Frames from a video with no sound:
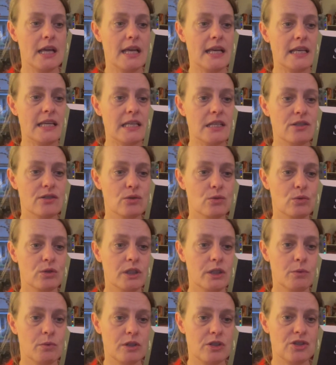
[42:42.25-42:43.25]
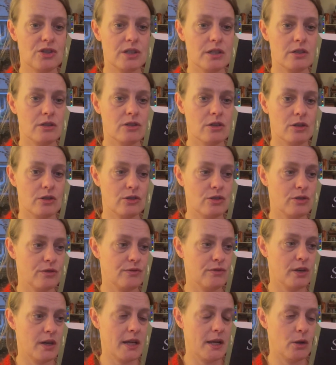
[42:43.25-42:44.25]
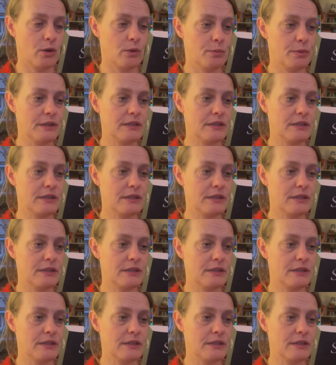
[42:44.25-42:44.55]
He is the only one she can turn to for help.